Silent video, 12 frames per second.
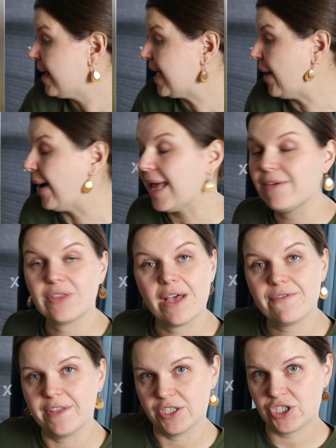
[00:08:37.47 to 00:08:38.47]
Now I have
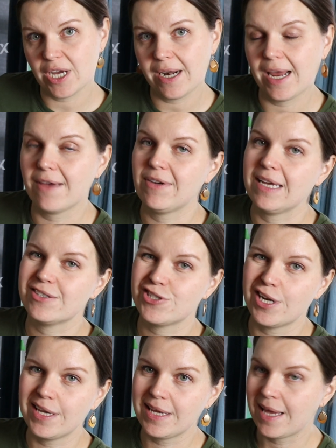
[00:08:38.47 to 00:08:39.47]
left this shut, I have not
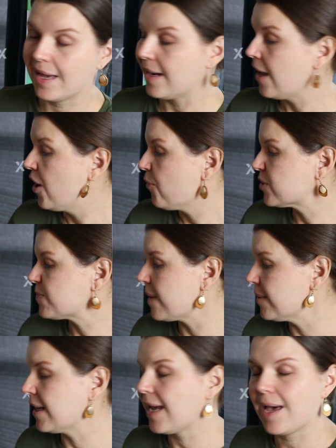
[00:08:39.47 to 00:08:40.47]
shut it yet. What's
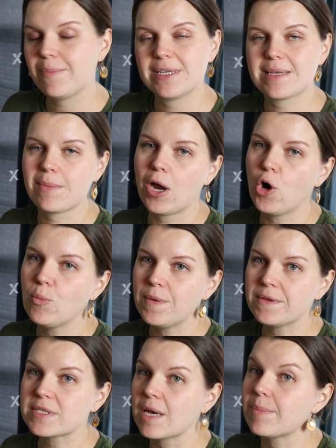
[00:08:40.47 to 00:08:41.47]
probably gonna happen is I'm gonna
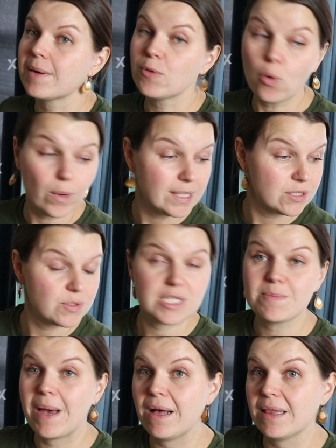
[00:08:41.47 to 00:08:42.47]
open this up and I'm going to
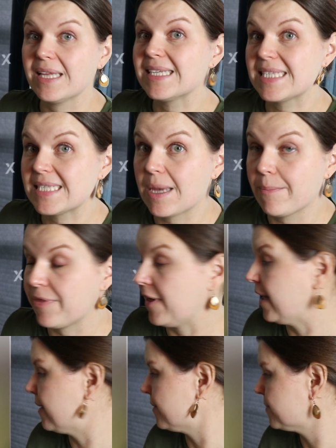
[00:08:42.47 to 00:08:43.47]
smell
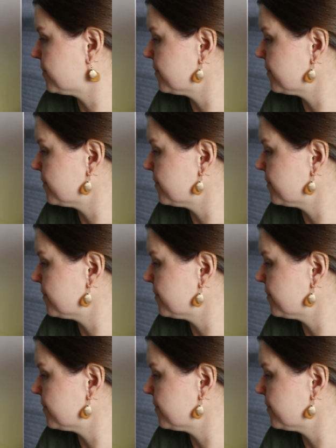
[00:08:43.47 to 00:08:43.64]
something.